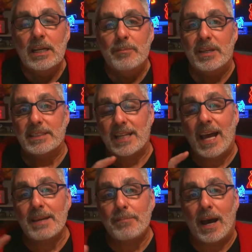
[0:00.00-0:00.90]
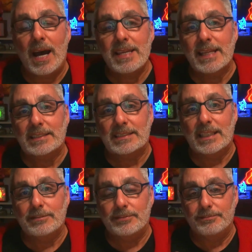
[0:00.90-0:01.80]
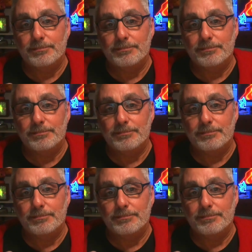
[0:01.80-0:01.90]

because I get stuff,